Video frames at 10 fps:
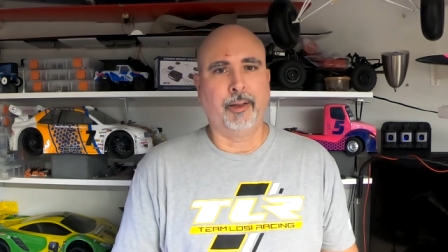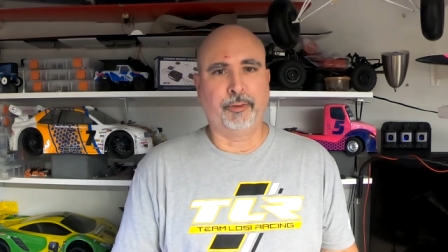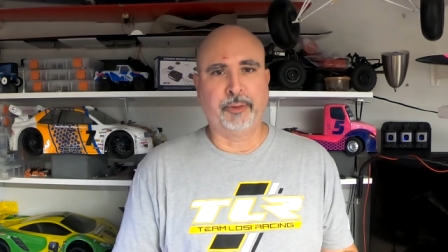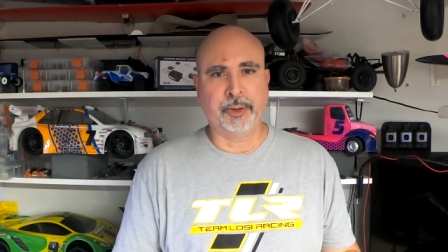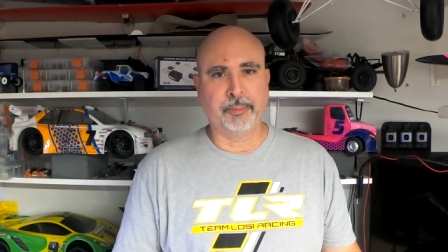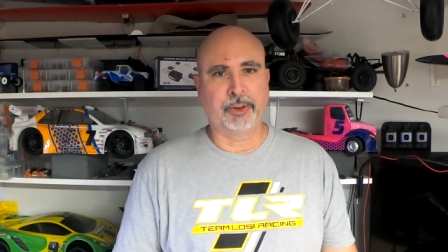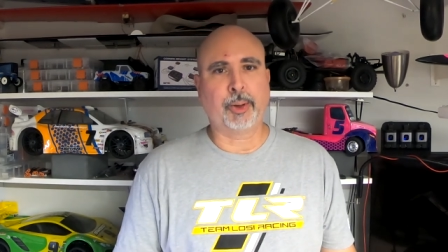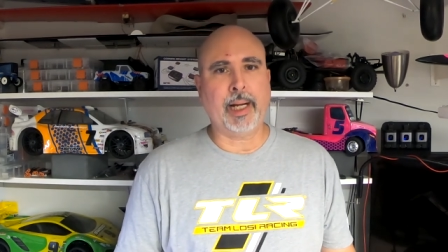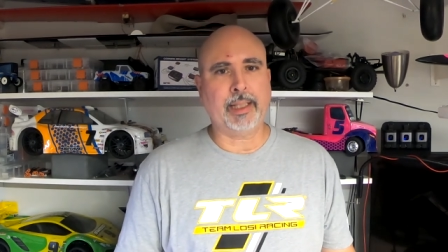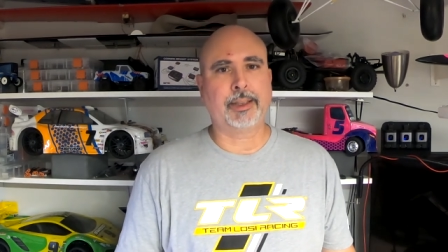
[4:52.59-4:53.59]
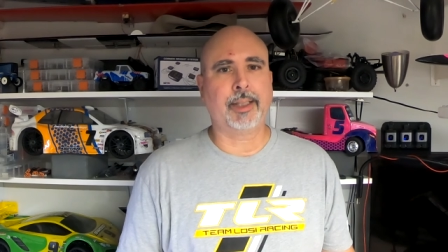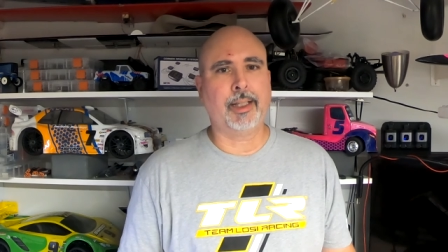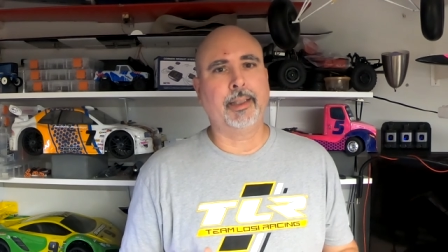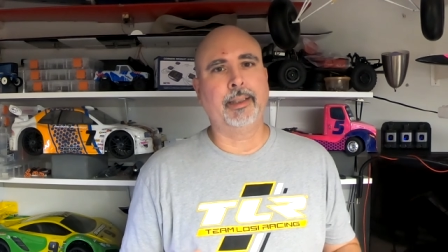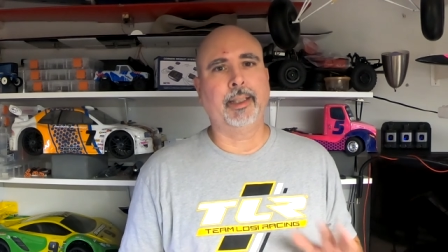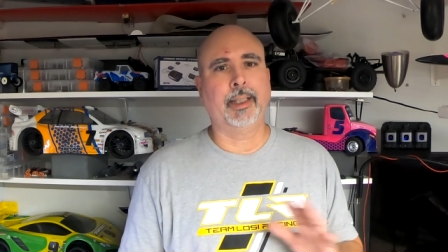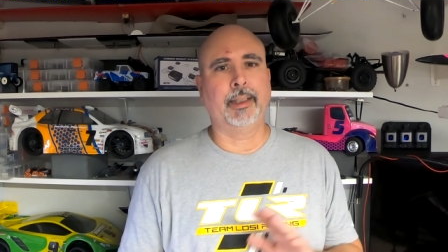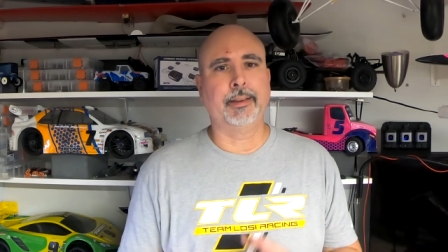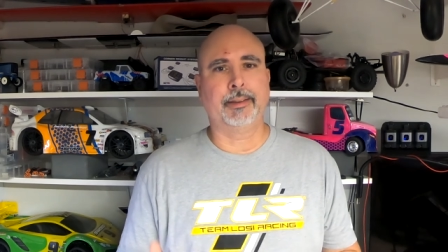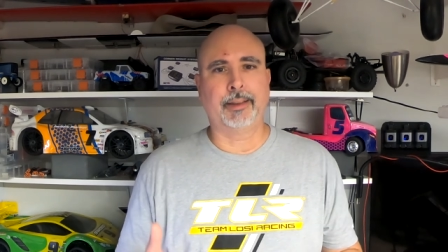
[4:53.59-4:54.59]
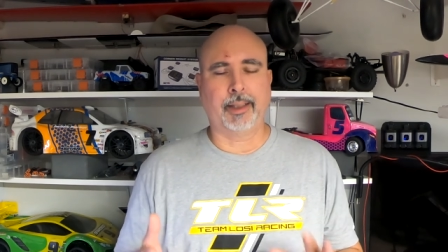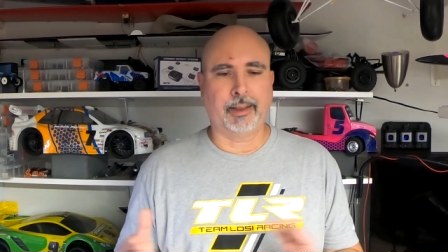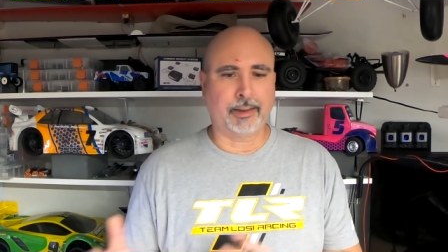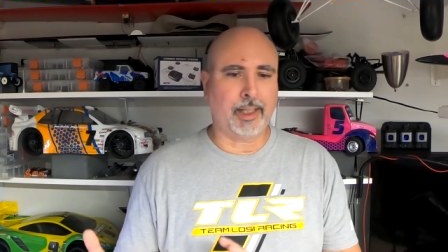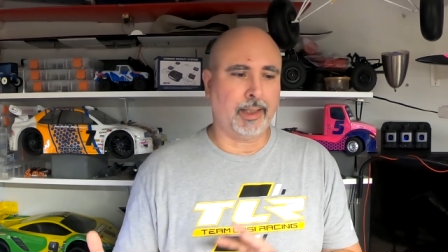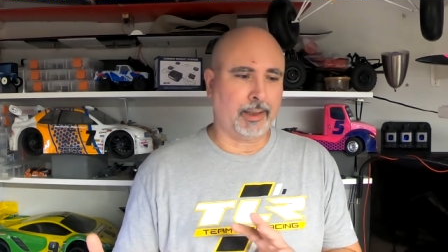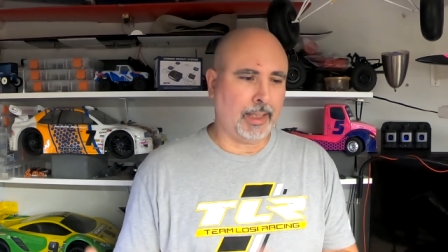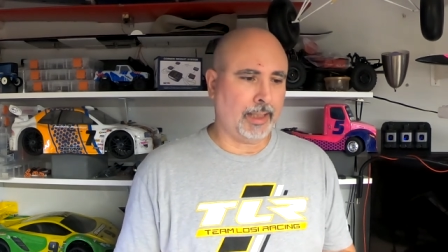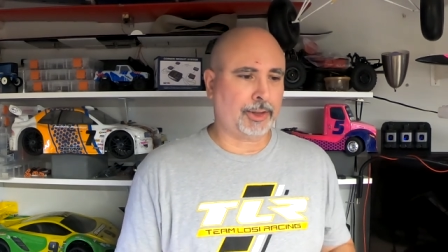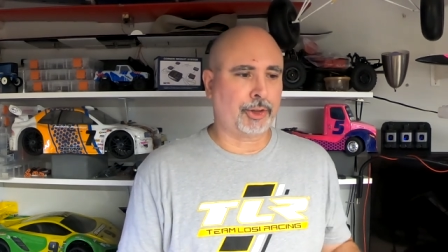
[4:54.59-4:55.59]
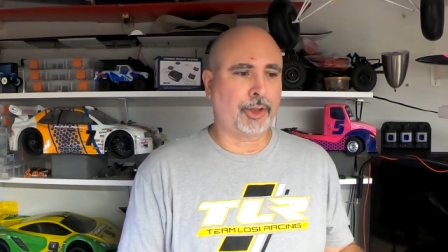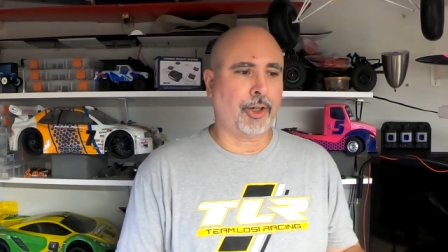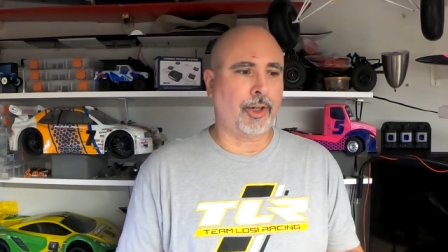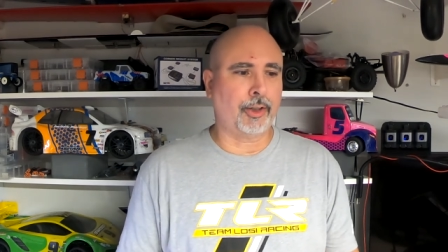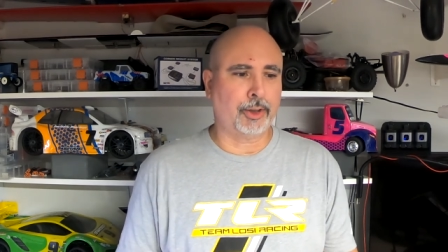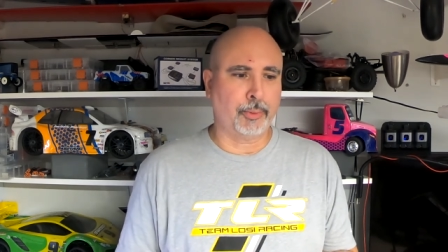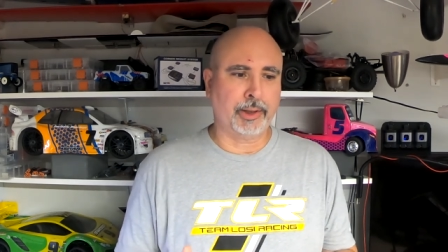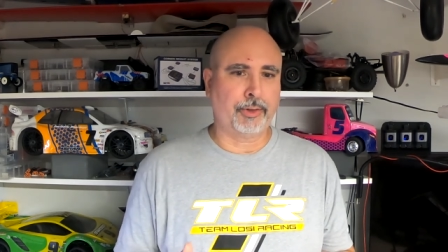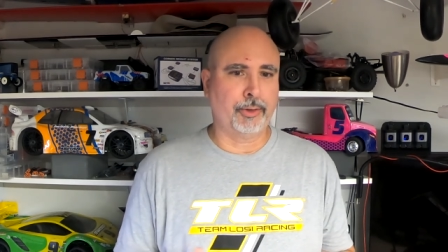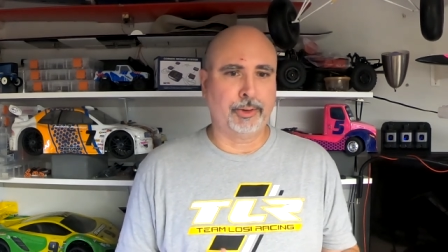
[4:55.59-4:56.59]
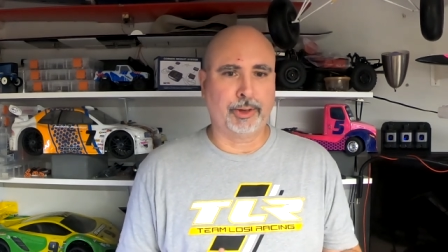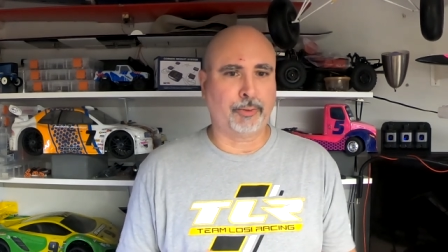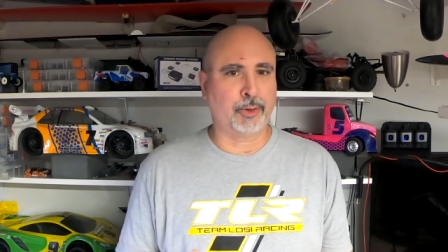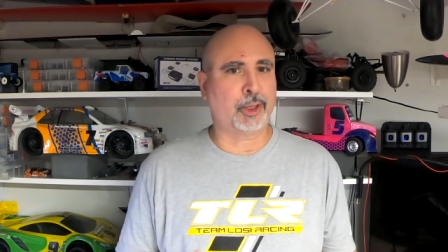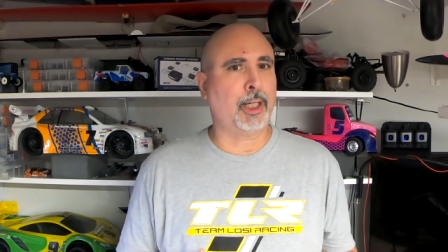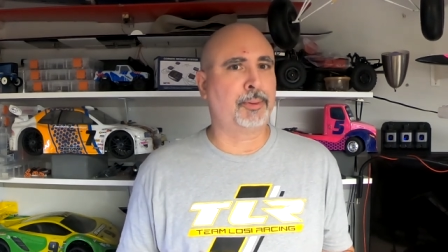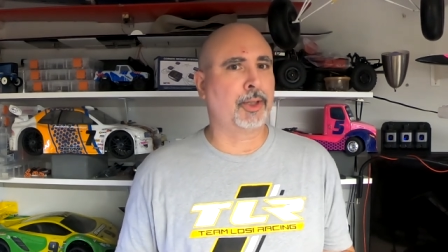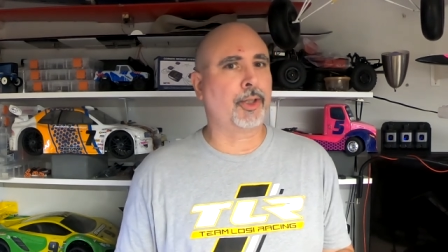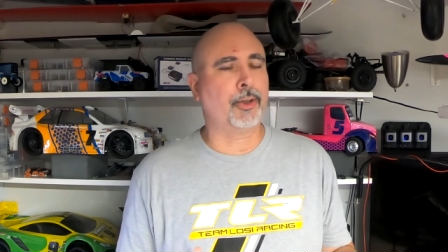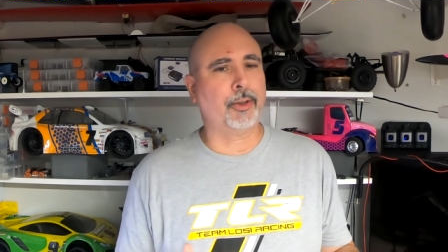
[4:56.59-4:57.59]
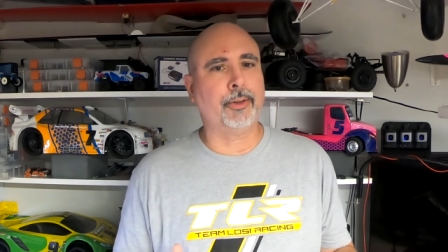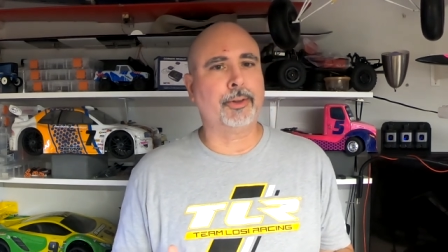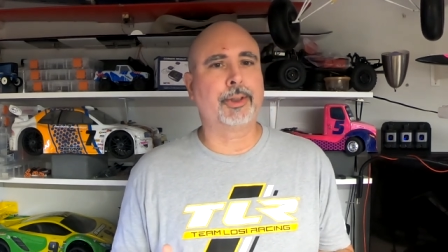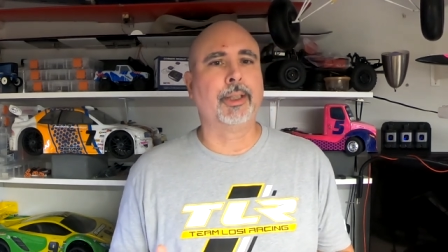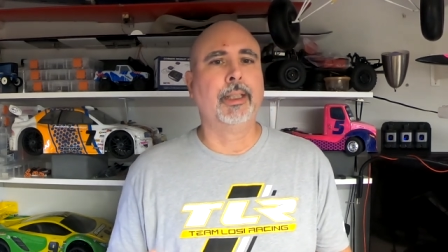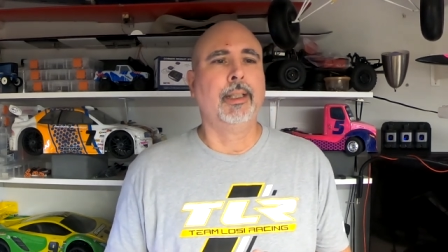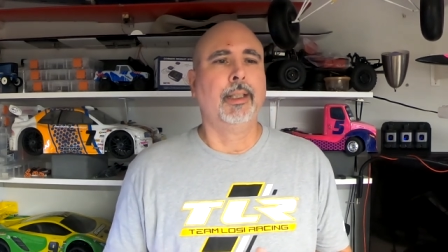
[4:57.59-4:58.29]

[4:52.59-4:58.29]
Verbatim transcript: film trackside and kind of catch the car going through different types of turns,